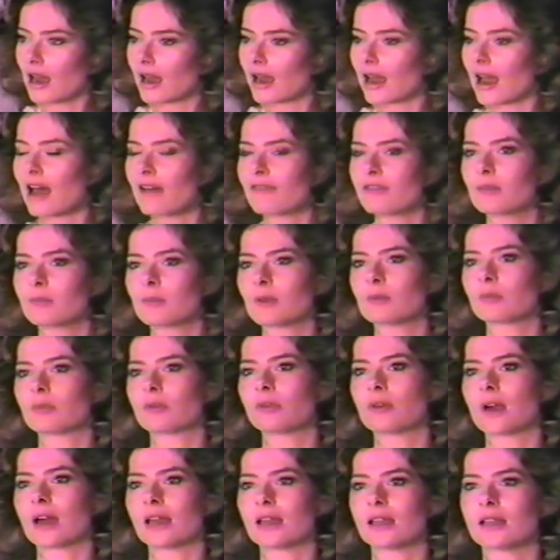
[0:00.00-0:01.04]
uh, having
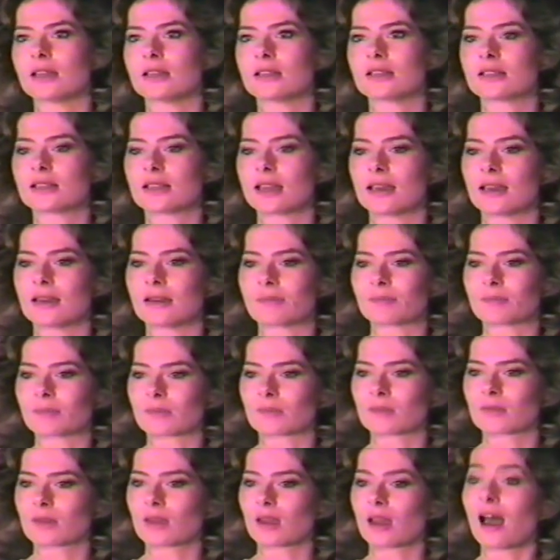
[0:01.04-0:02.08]
people write in and say,
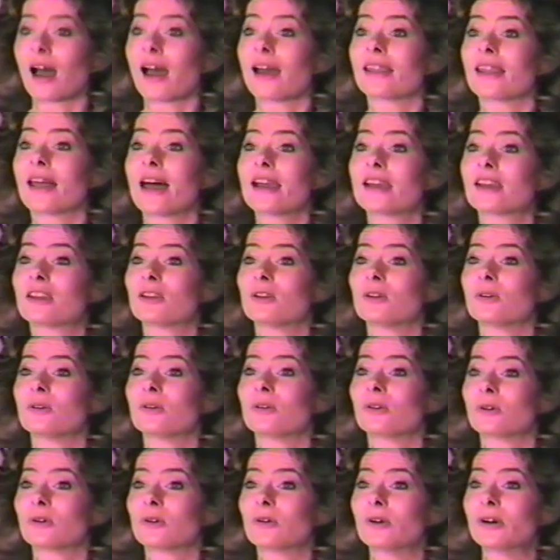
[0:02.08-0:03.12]
I like
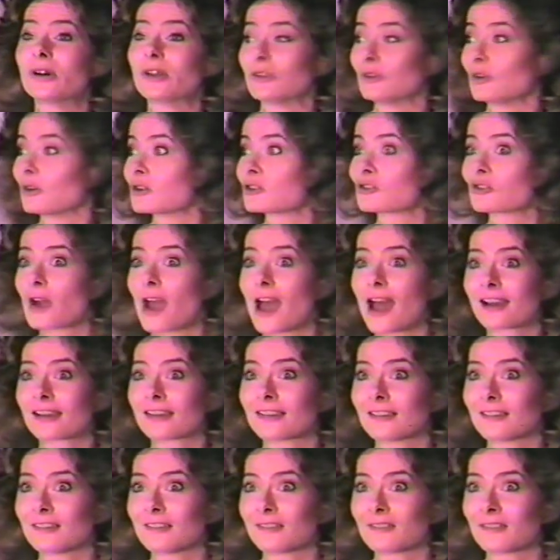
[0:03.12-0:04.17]
you, you're good, you're
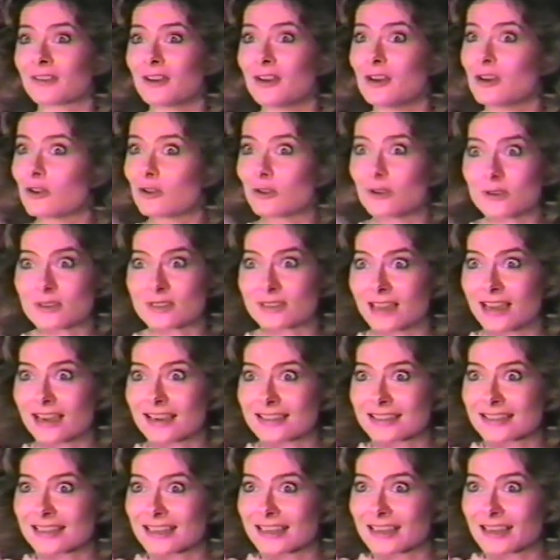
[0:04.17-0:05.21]
attractive, you're
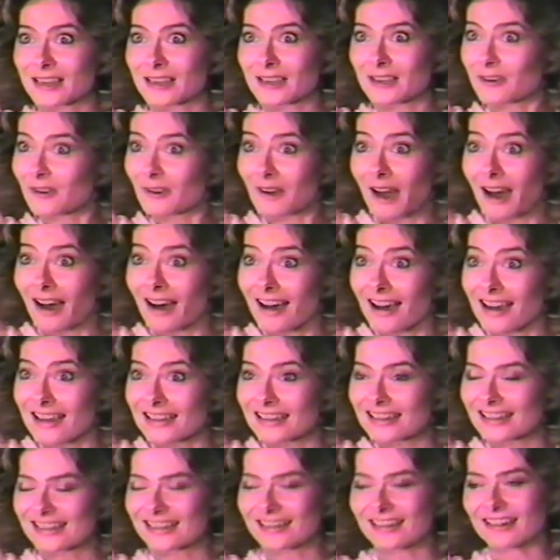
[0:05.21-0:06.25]
sexy, you're
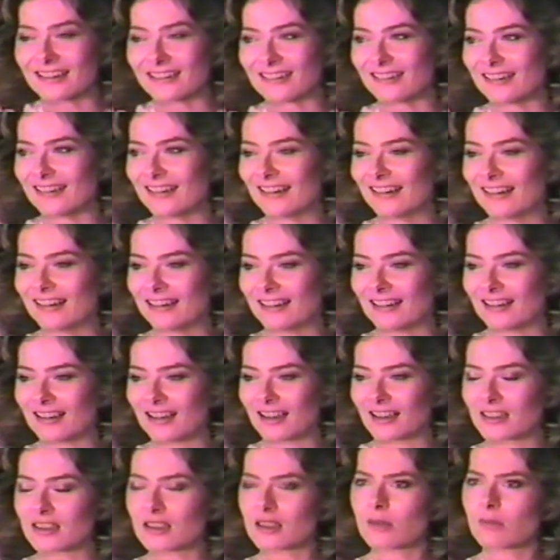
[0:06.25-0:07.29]
hot, you know.
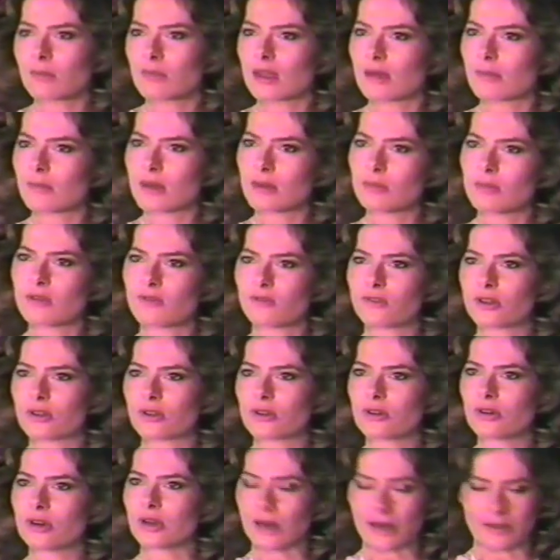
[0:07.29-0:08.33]
I think that, that made me
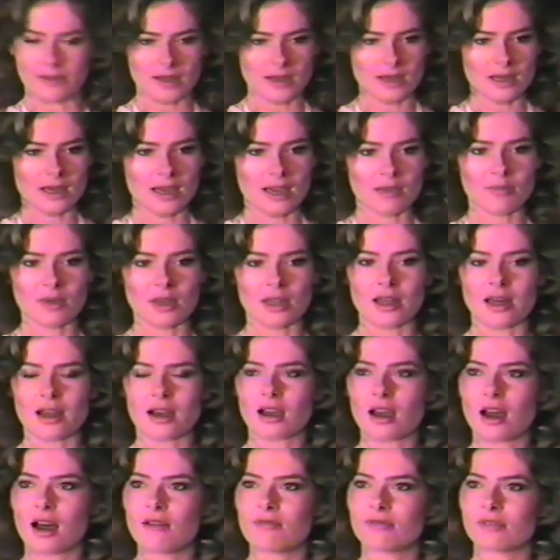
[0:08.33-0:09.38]
feel good. I think it gave me a
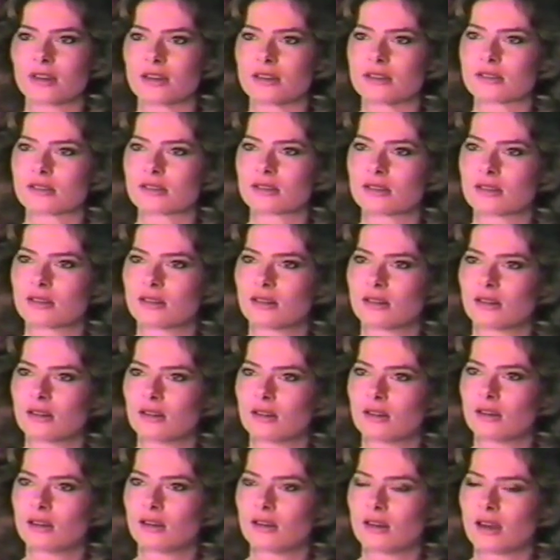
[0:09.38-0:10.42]
lot of confidence.
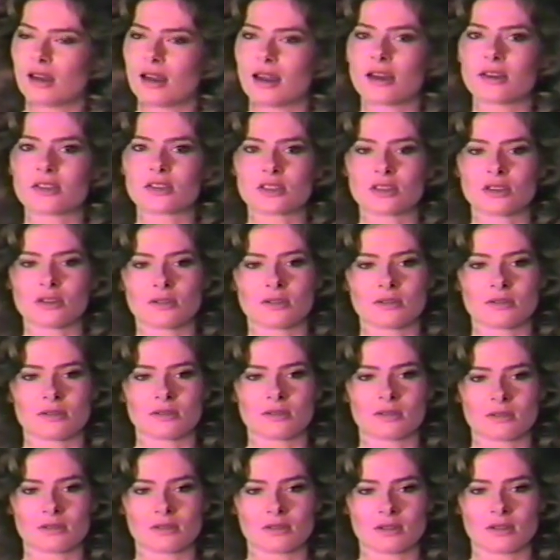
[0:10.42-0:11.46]
And I
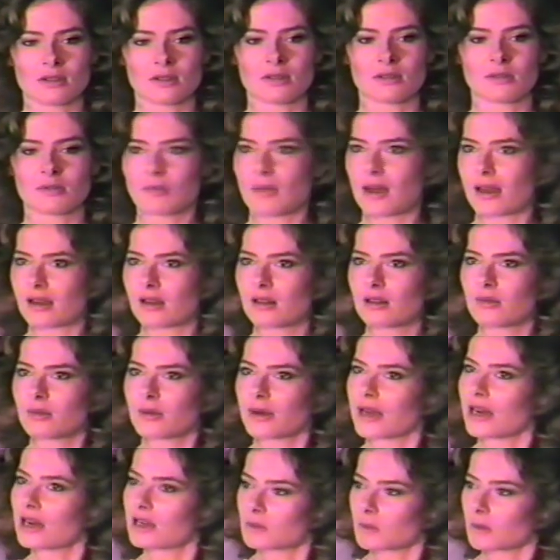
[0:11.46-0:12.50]
also, uh, Michael,
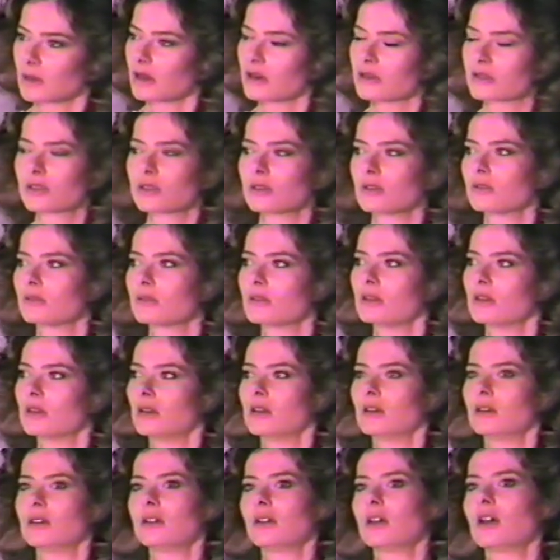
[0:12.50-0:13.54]
my husband, also
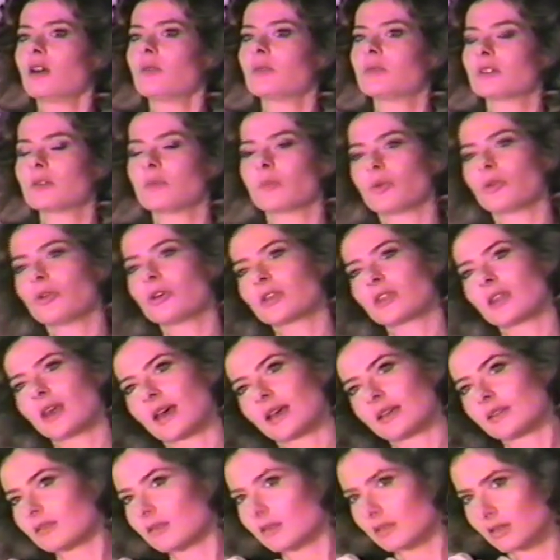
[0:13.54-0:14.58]
helped support
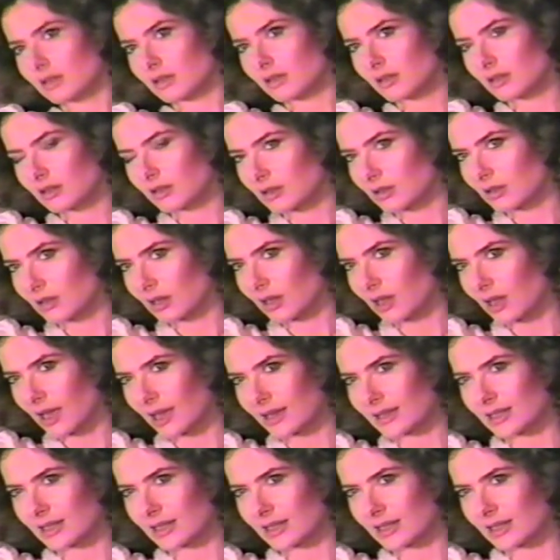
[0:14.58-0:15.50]
that mm-hmm.